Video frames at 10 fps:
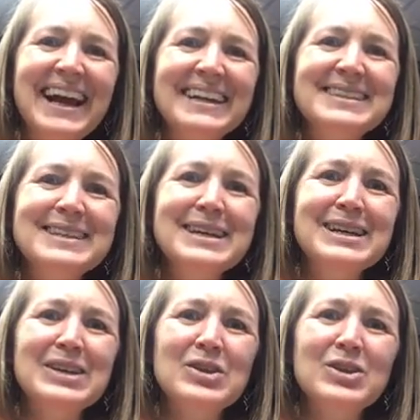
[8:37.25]
as
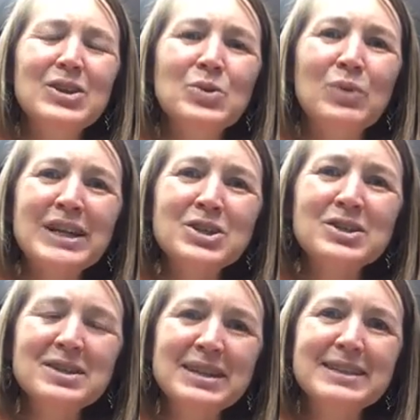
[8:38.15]
the
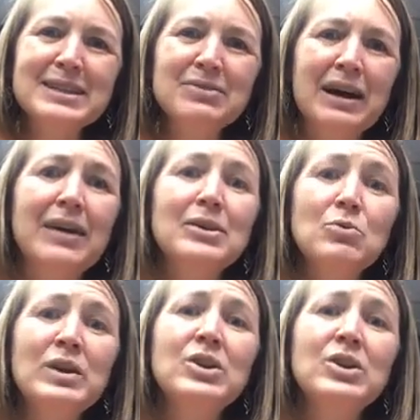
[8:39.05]
righteousness of God that